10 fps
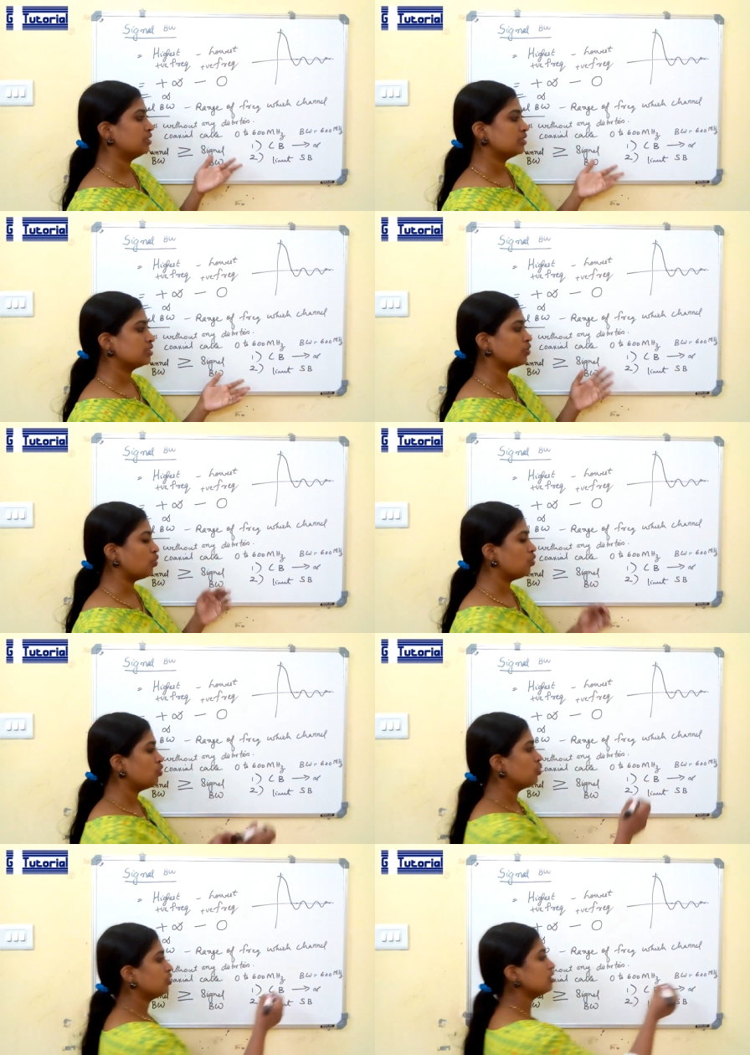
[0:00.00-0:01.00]
So
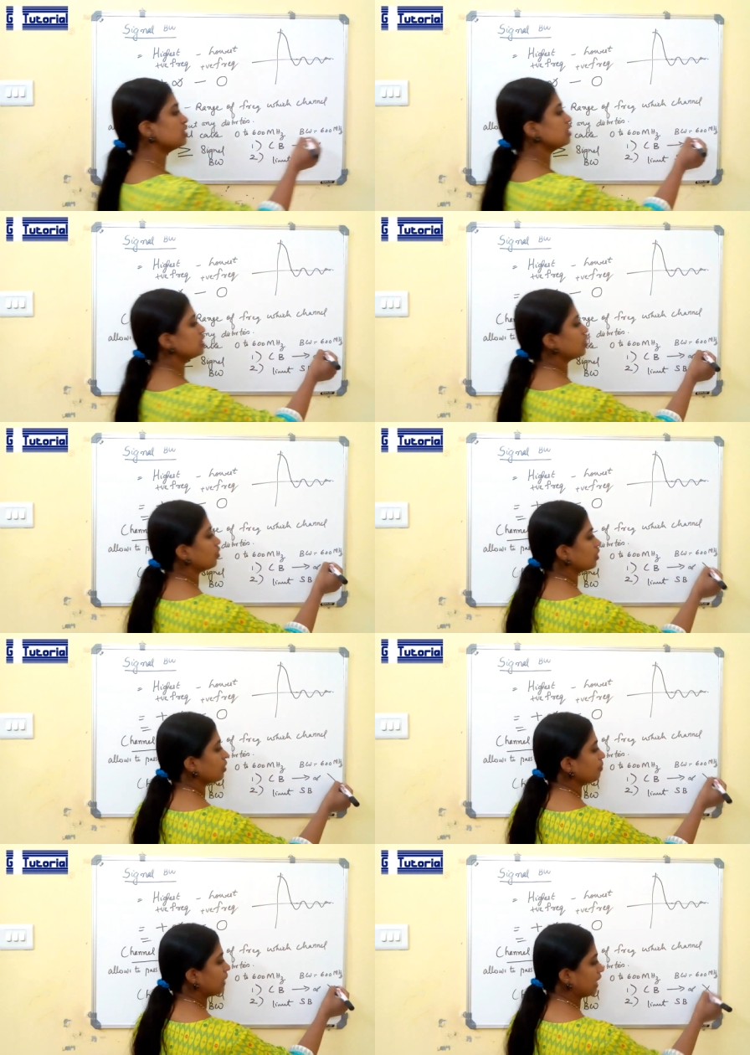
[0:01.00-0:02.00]
this is not
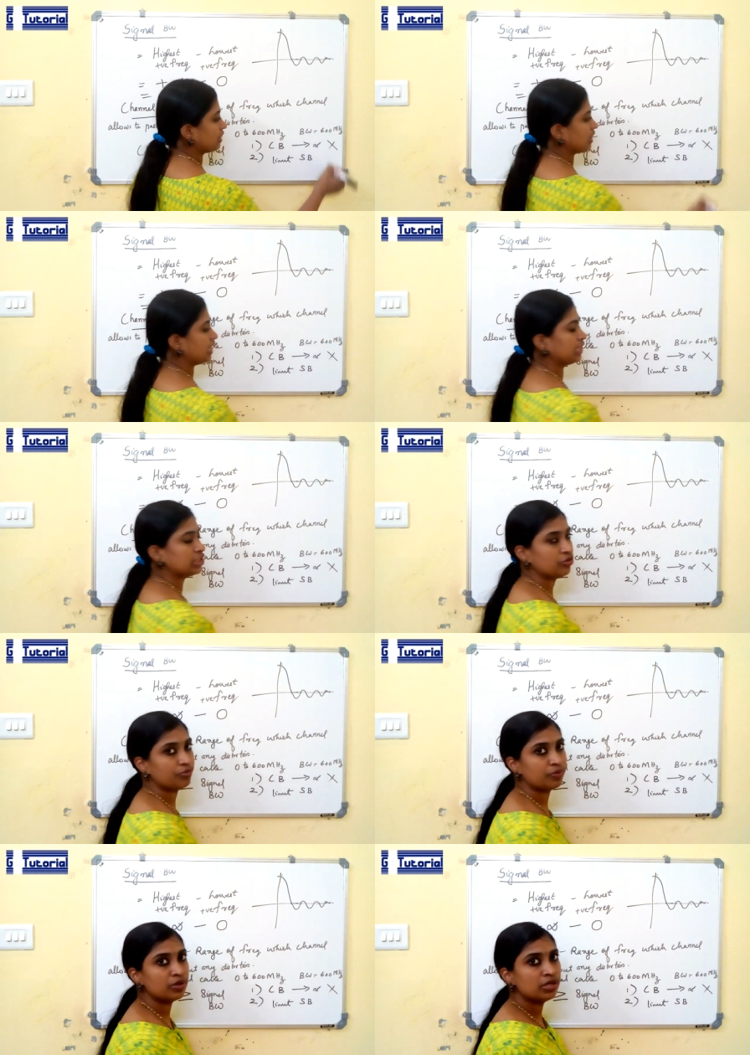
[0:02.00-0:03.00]
practically achievable.
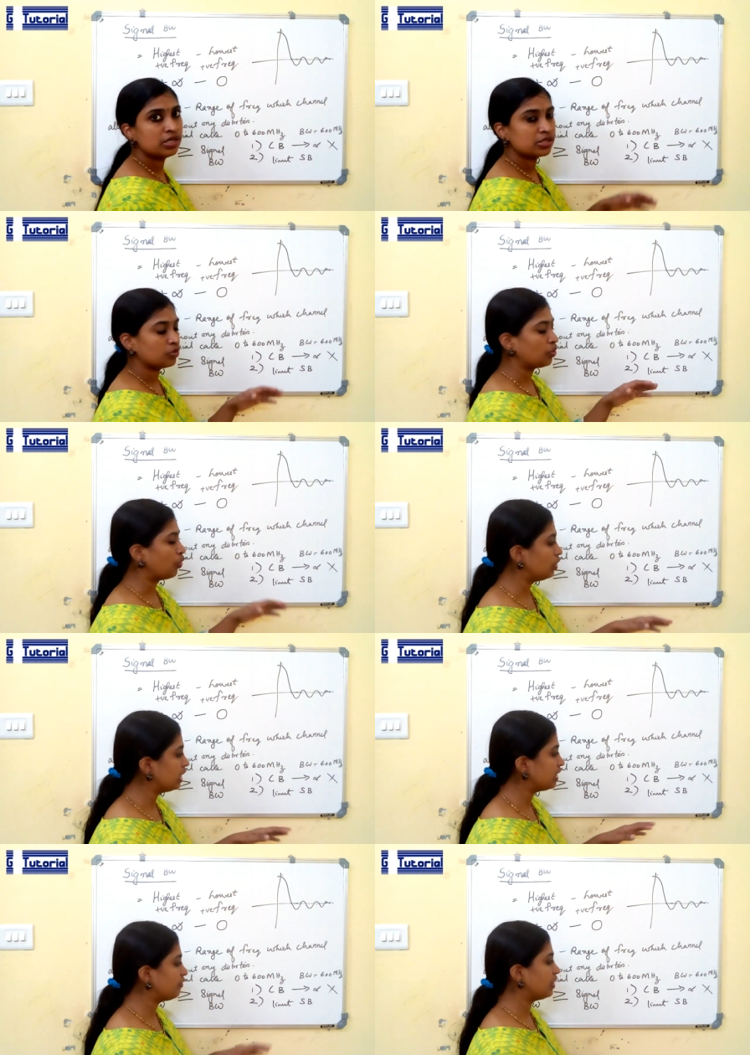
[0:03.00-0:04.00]
So the only
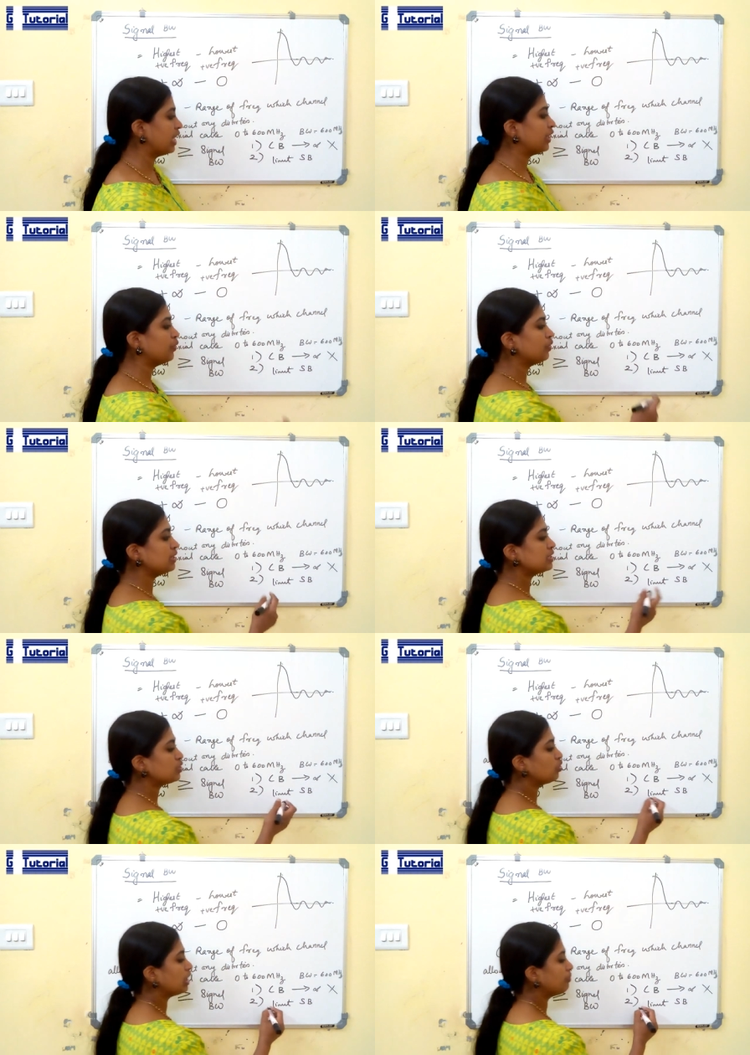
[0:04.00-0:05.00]
thing we can do is to
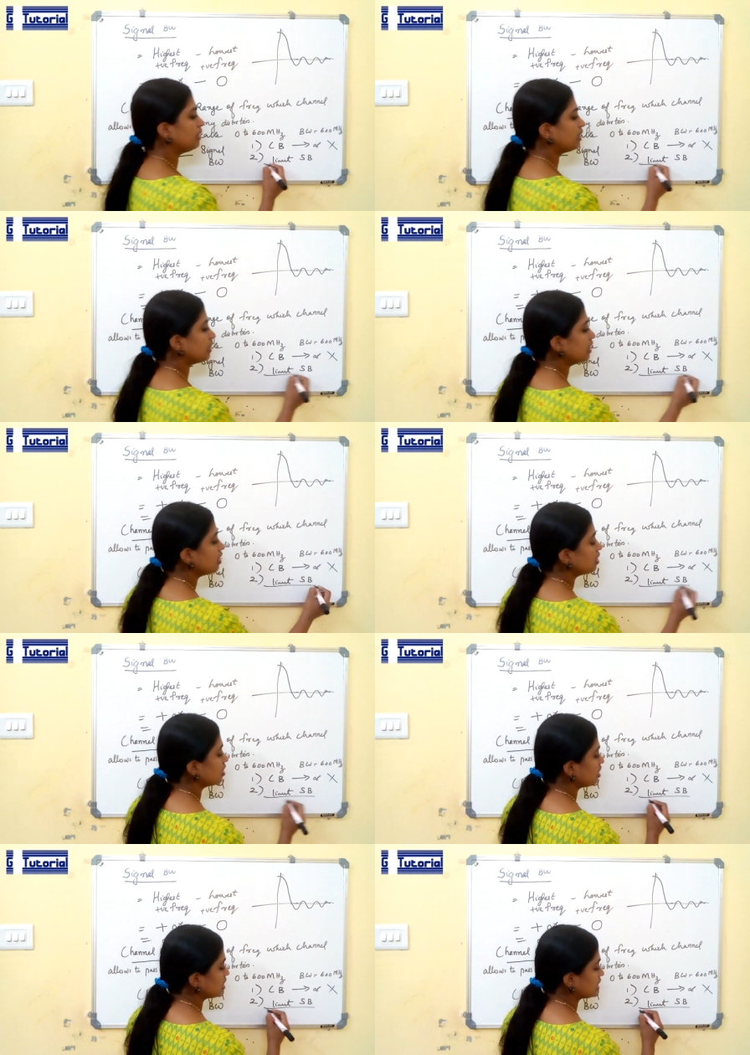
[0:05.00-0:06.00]
limit the
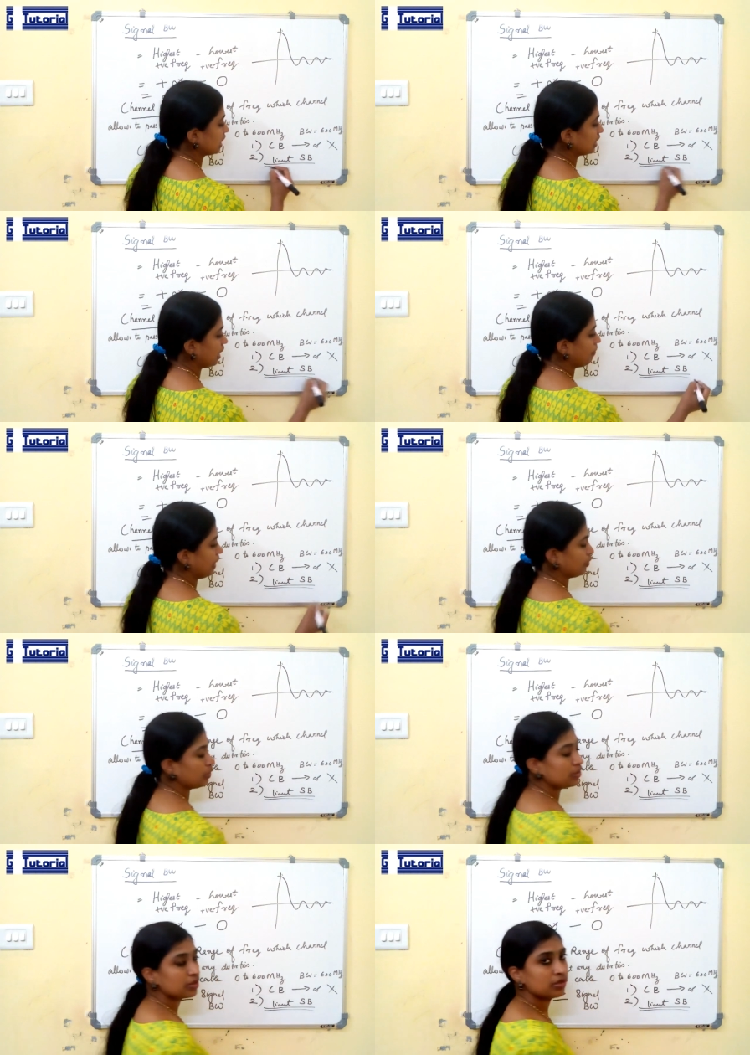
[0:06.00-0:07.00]
signal
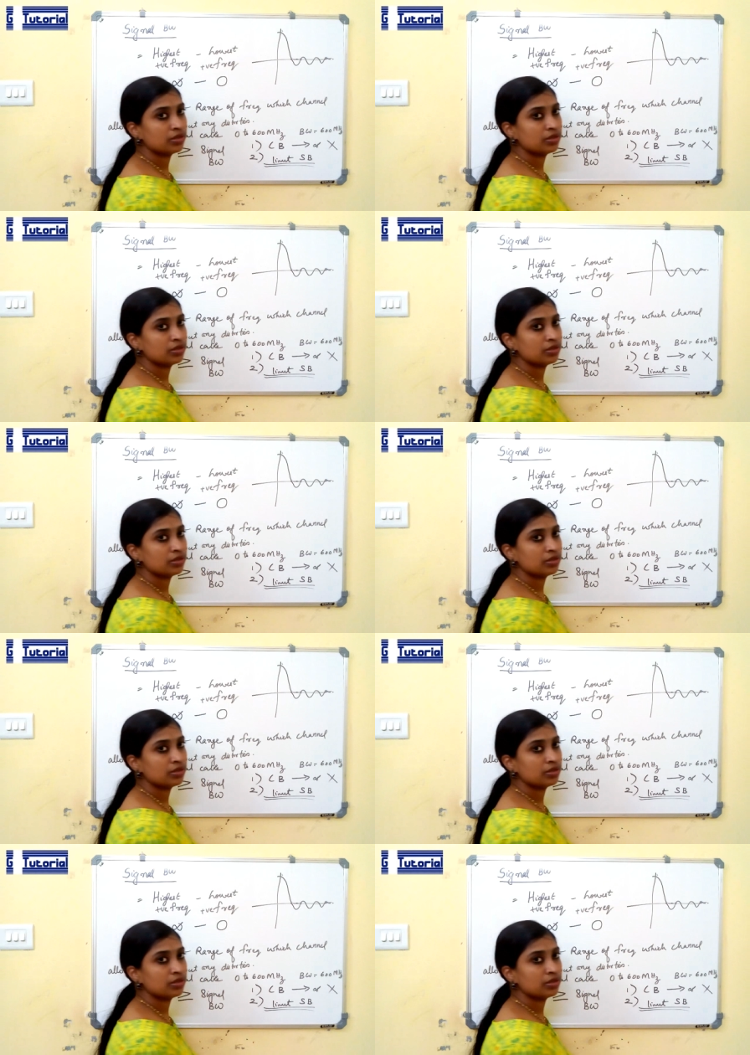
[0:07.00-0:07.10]
bandwidth,